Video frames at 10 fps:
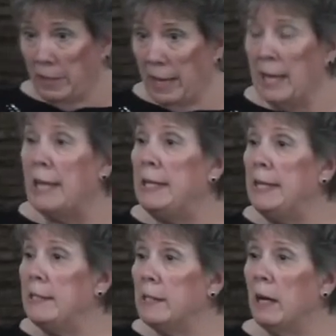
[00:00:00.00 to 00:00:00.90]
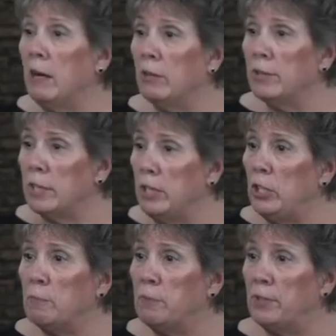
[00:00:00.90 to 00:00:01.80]
Yeah, and he tells
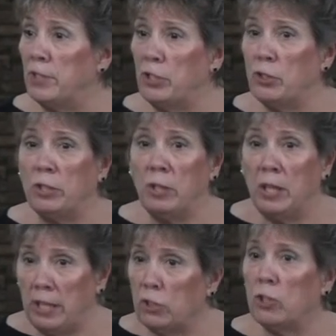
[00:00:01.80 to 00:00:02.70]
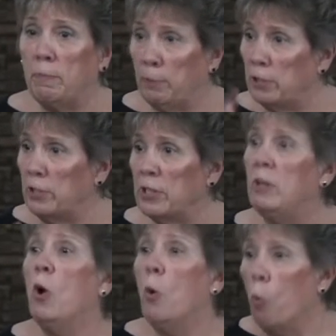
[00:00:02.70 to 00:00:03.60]
each position, each
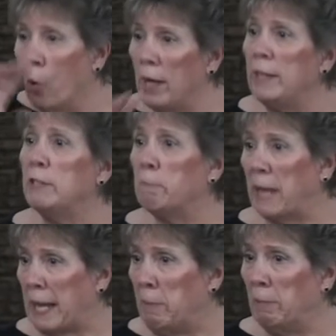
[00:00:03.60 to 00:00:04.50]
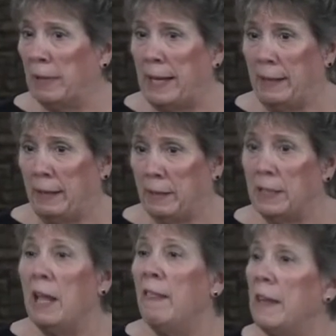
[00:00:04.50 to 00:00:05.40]
person, what his game plan is.
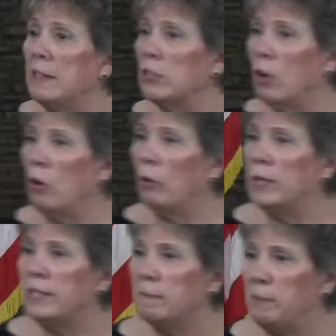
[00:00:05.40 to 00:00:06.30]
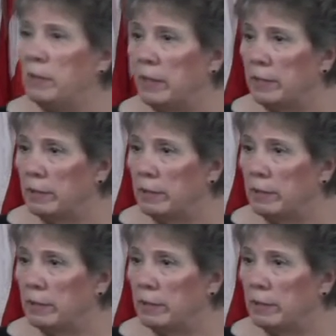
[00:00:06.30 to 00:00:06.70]
That's the Holy Spirit.